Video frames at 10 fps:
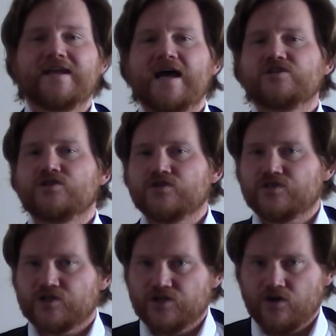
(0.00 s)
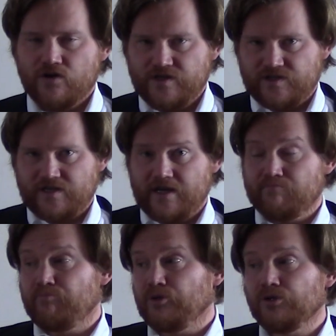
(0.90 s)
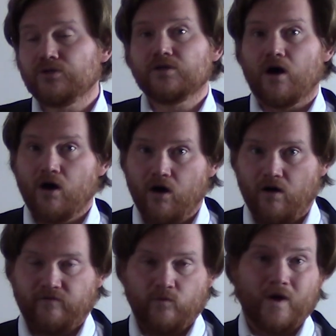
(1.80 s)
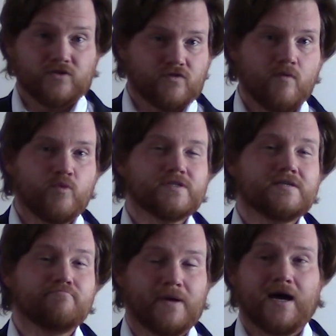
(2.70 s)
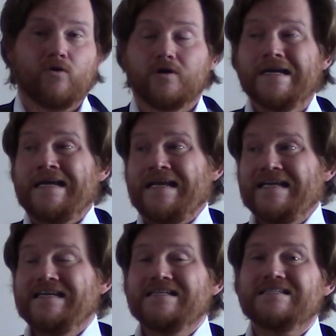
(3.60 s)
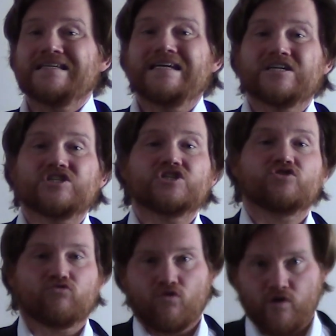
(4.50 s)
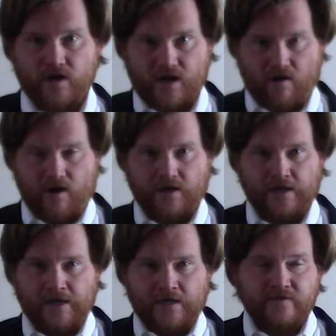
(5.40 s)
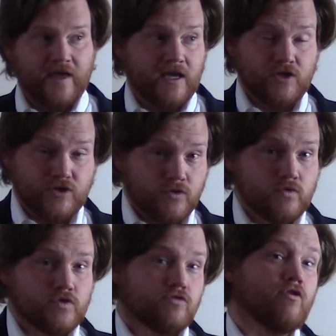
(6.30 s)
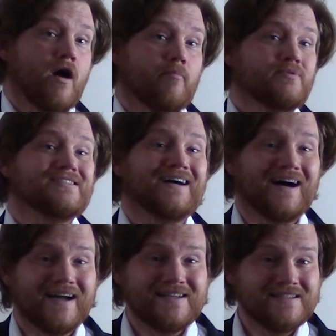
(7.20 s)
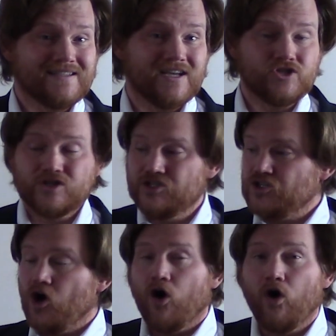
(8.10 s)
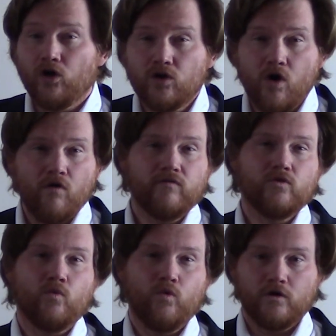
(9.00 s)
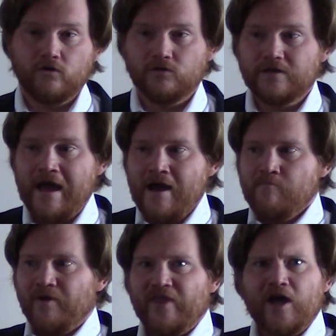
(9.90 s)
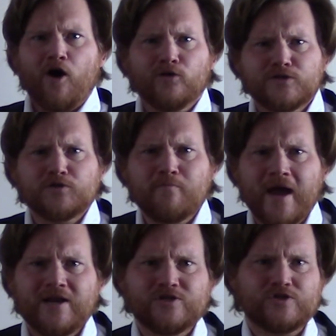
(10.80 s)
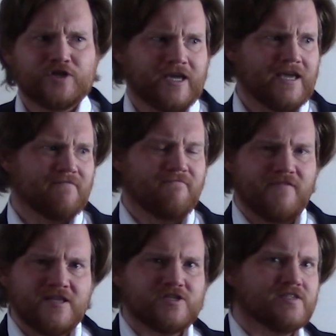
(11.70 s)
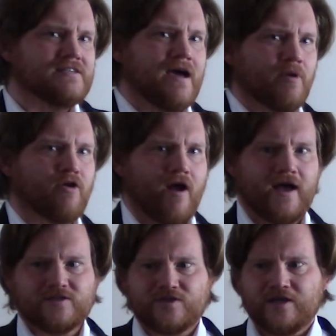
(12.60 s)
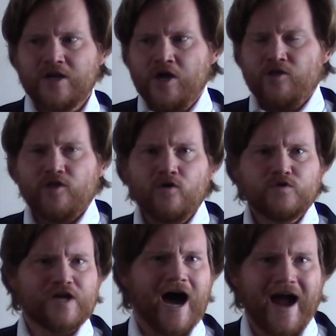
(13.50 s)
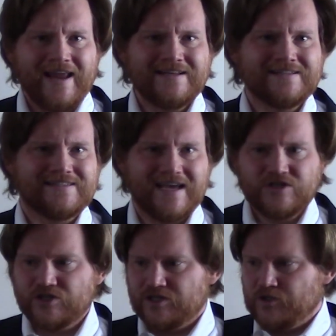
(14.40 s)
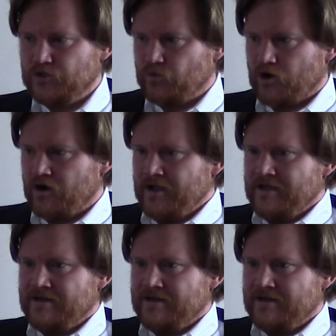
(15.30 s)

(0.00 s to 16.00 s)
the national security state pulled off while Trump was in power is extraordinary. They use Trump to heighten tensions all over the world, but they also managed to convince the Democrats that those heightened tensions were